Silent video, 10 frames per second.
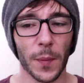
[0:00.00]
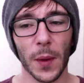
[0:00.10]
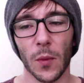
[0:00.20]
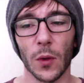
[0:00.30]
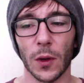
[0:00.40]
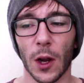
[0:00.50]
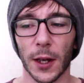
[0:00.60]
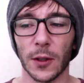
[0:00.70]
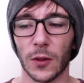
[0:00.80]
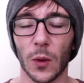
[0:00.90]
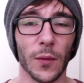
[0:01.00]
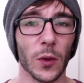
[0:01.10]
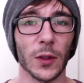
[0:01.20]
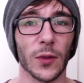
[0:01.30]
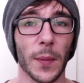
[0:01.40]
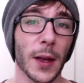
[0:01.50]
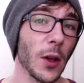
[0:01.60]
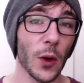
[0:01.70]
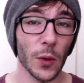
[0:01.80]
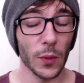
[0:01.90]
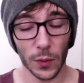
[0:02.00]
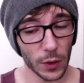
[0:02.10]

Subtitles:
a bit more likened to A Voice for Men, who,